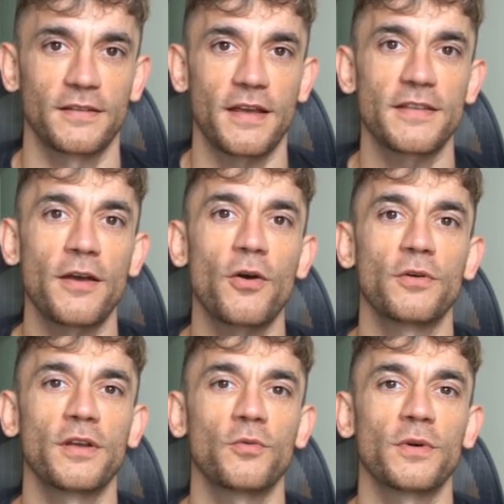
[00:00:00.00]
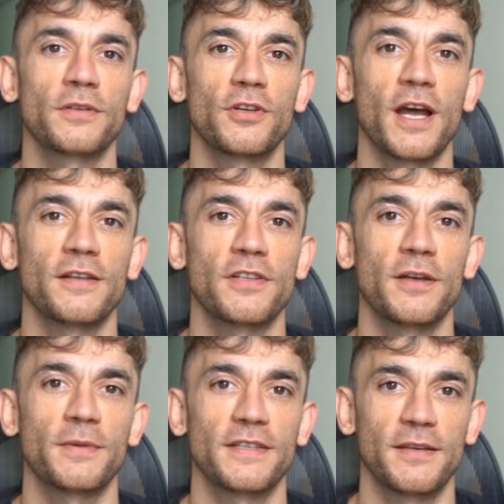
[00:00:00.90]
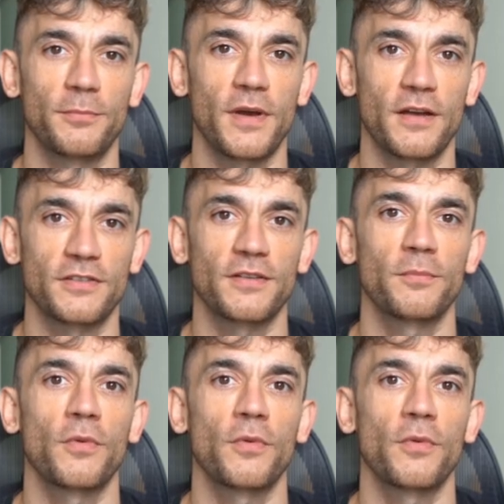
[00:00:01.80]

It's included with ChatGPT Plus,